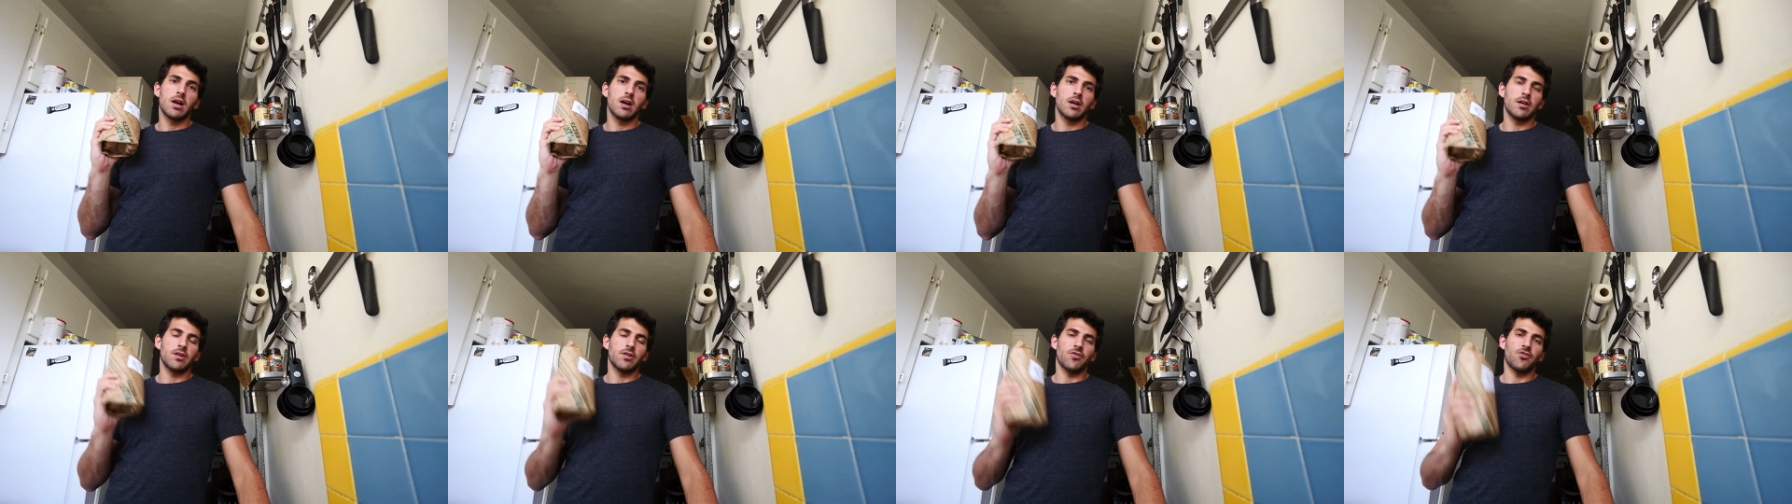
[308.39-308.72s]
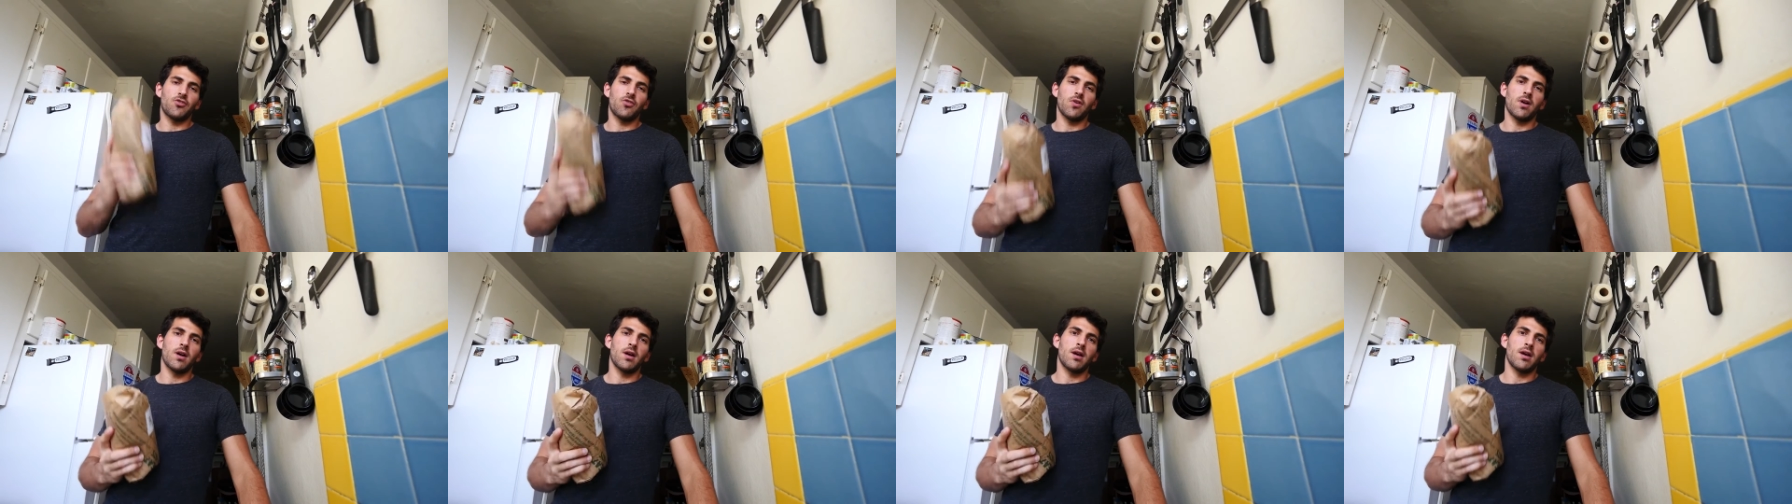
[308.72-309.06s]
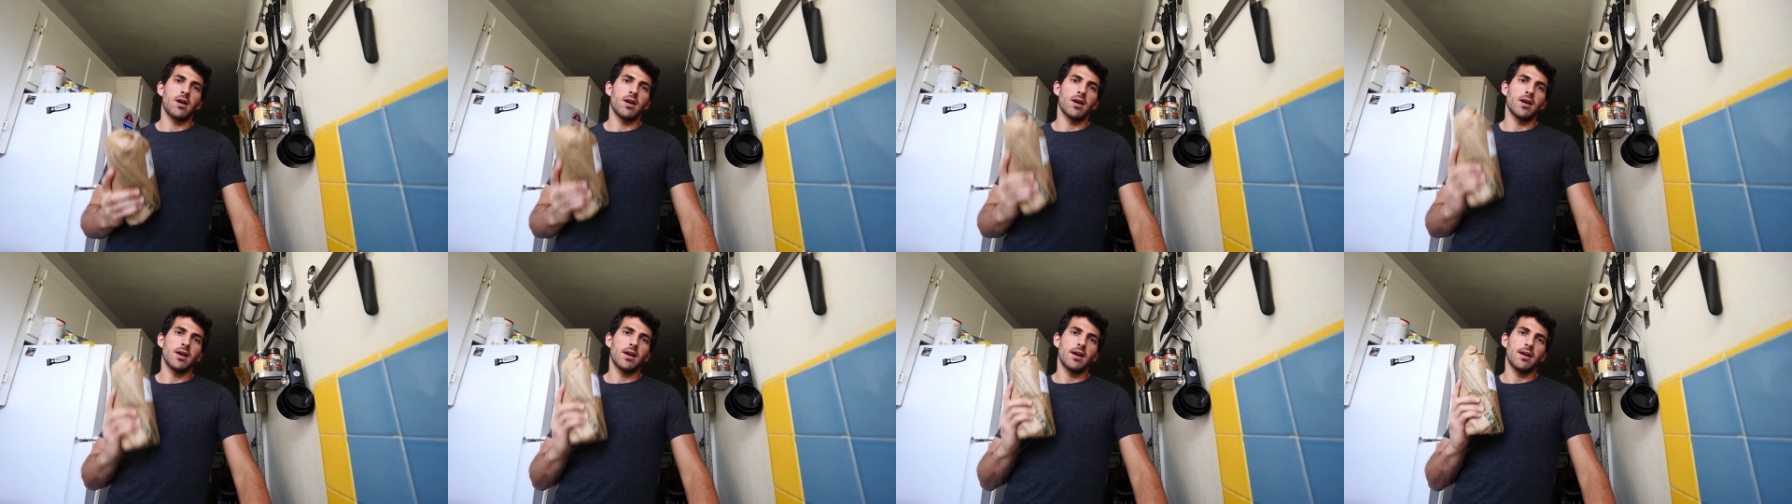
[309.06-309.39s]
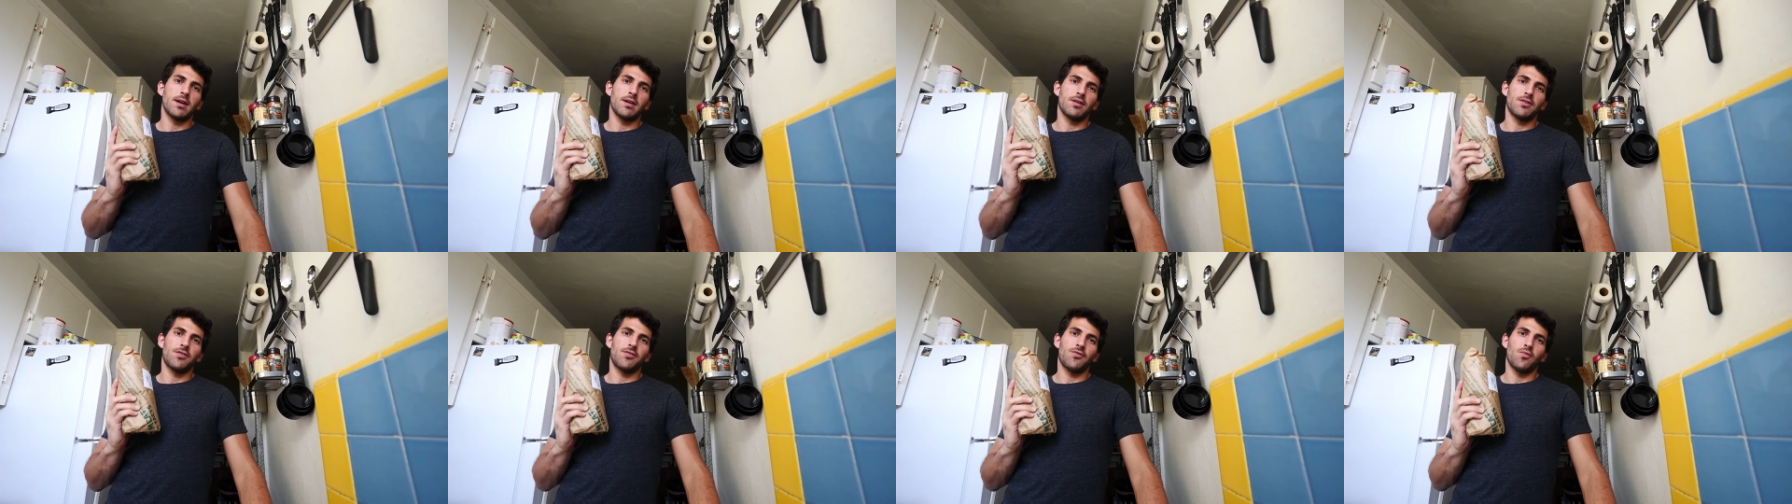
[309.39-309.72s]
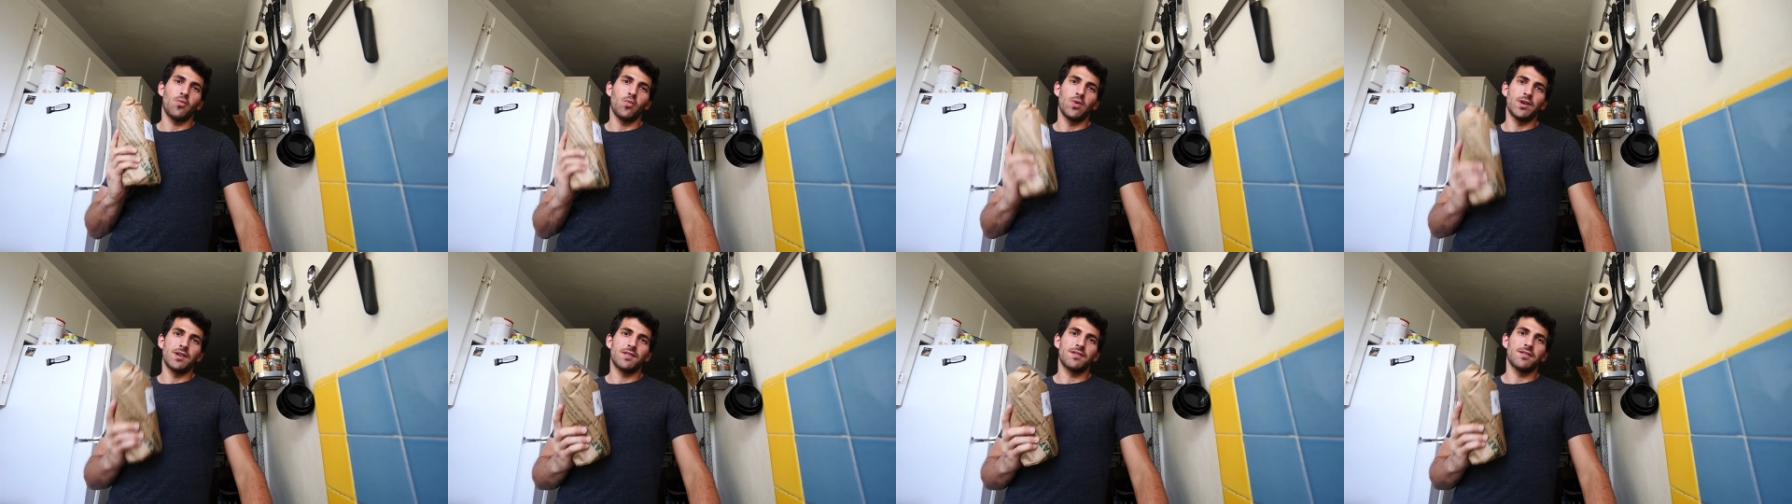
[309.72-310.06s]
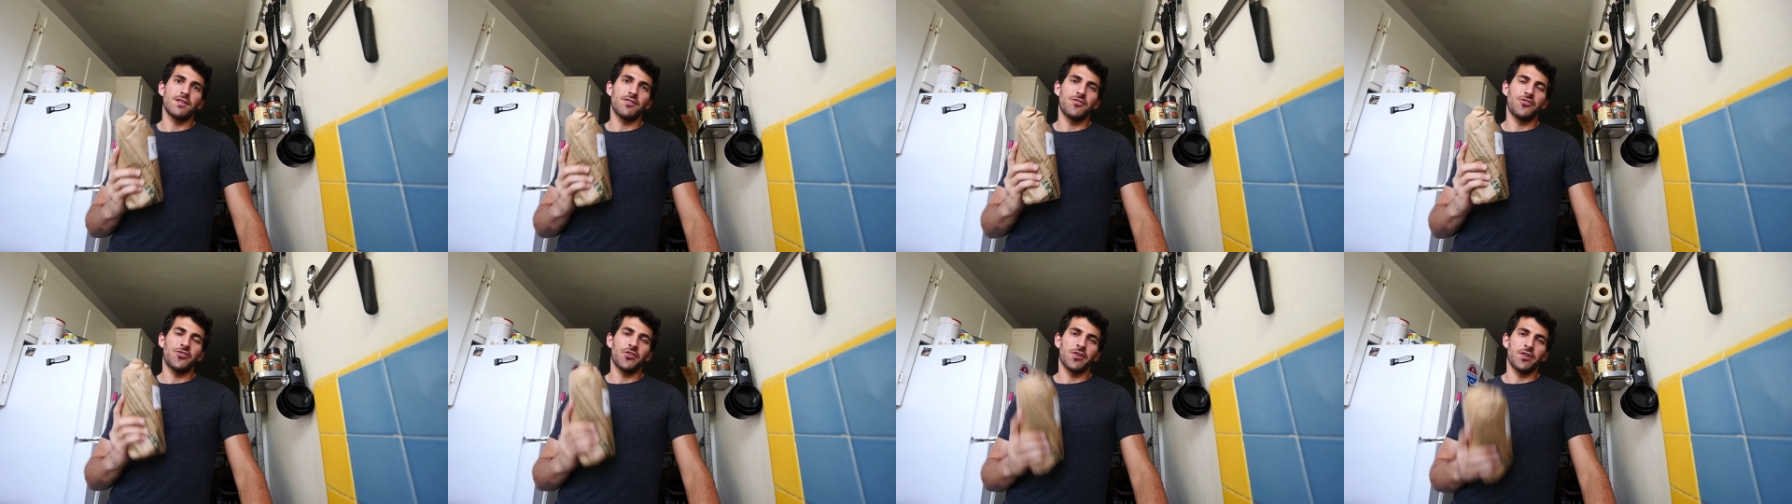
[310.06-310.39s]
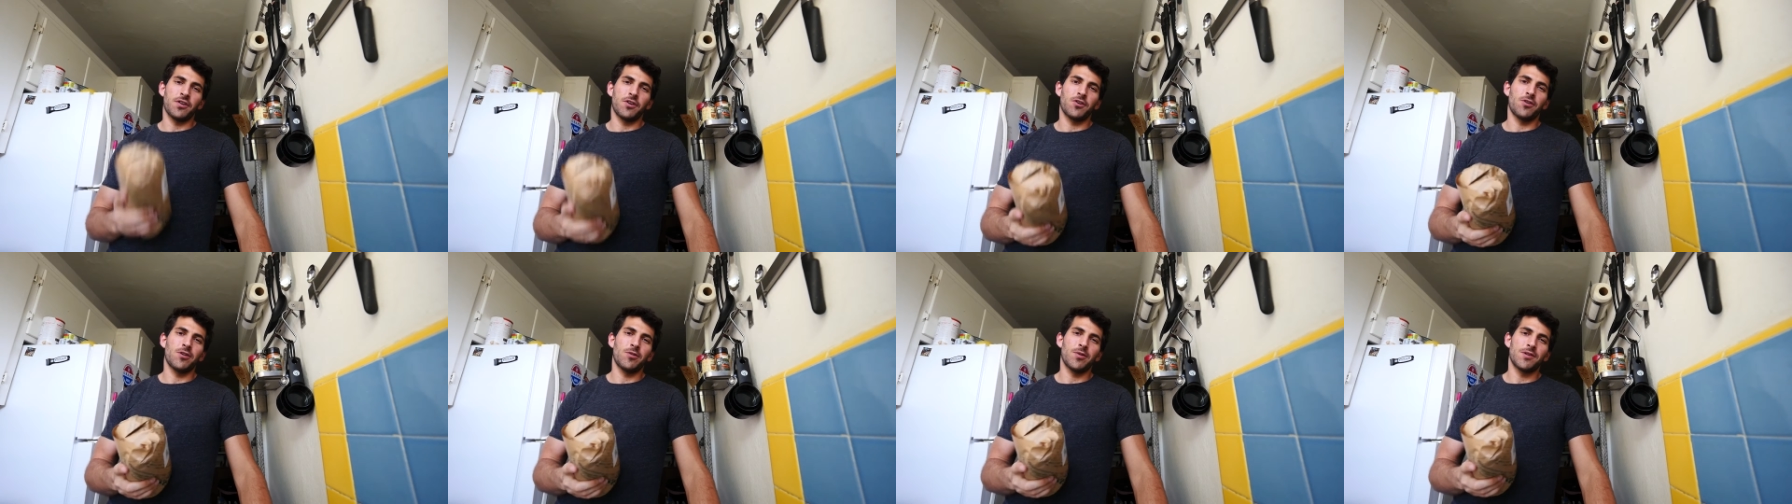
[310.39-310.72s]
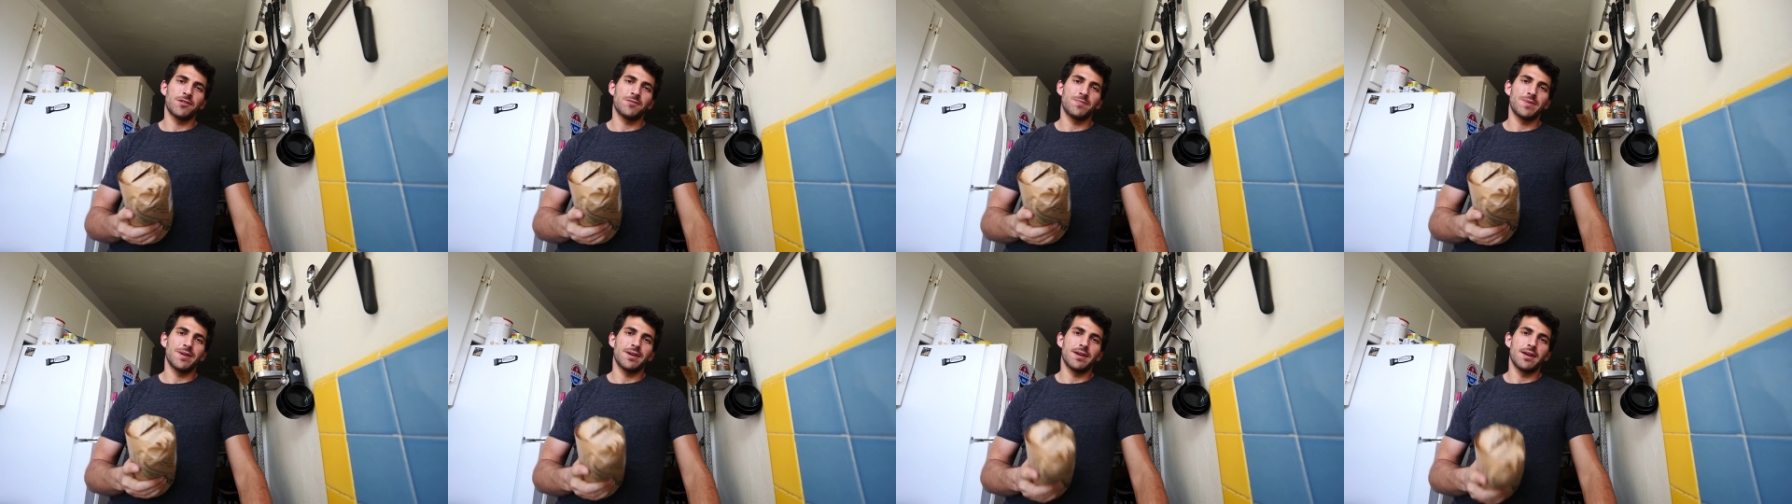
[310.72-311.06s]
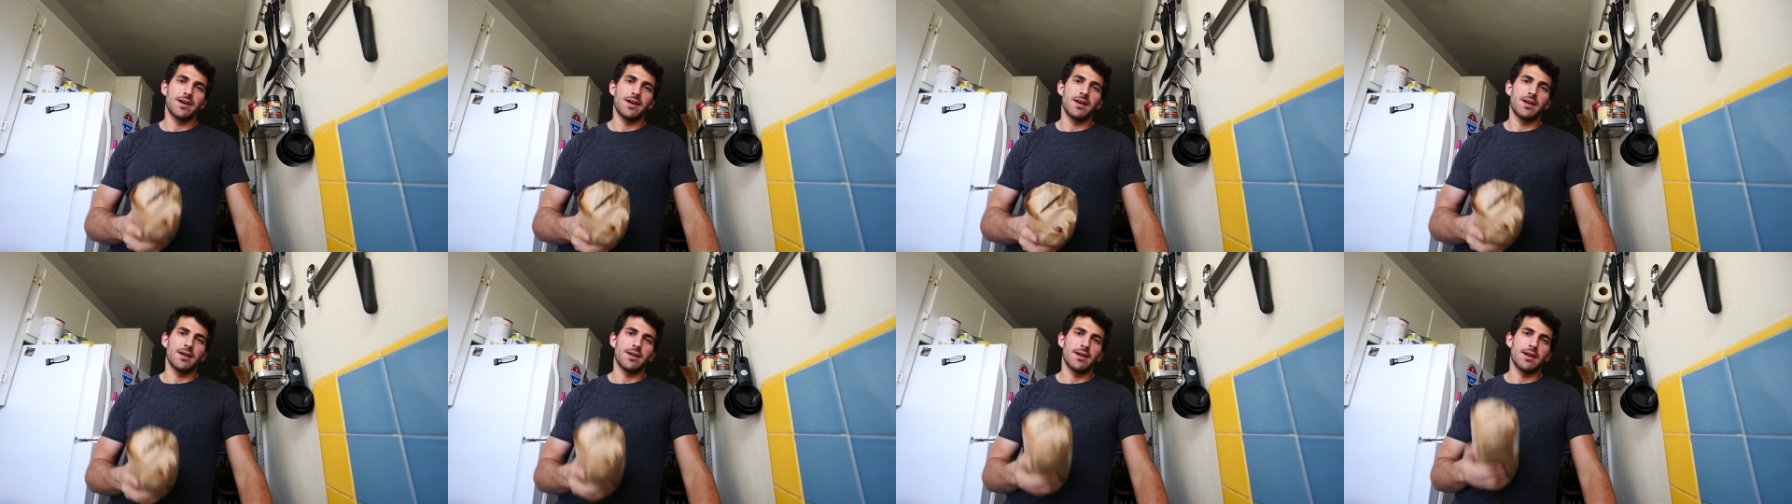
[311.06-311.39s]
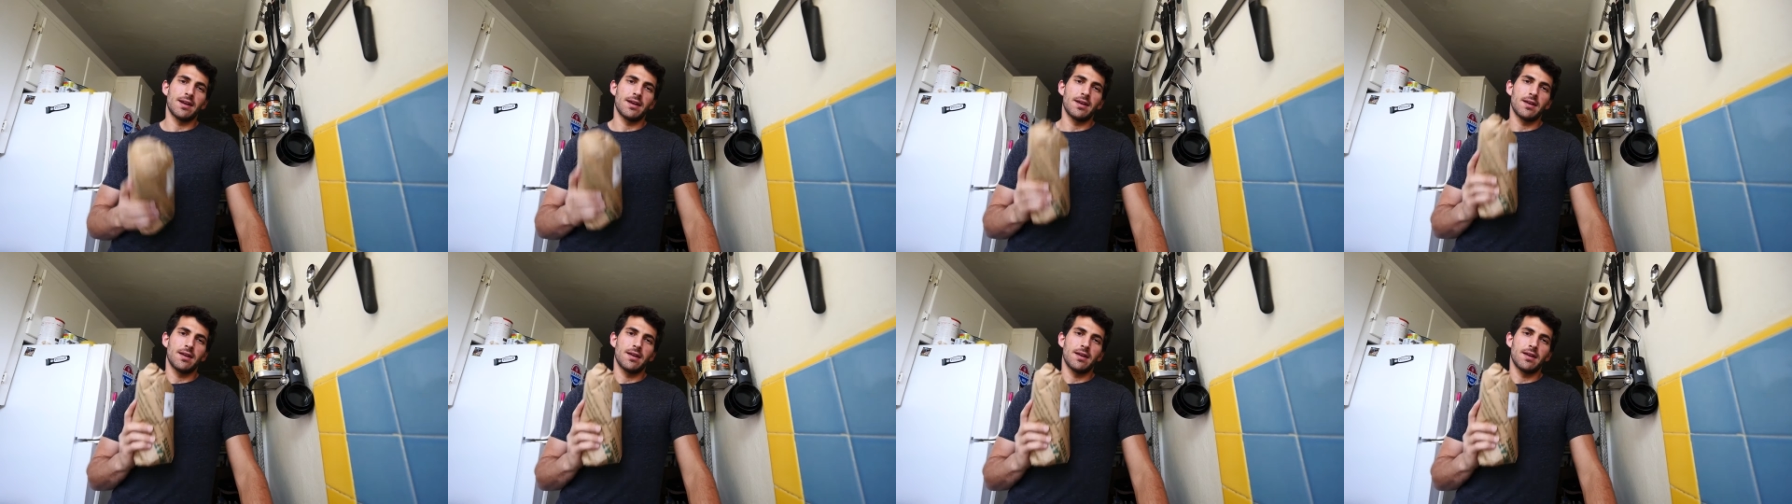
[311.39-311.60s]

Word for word: Gonna try Winston's chicken curry recipe again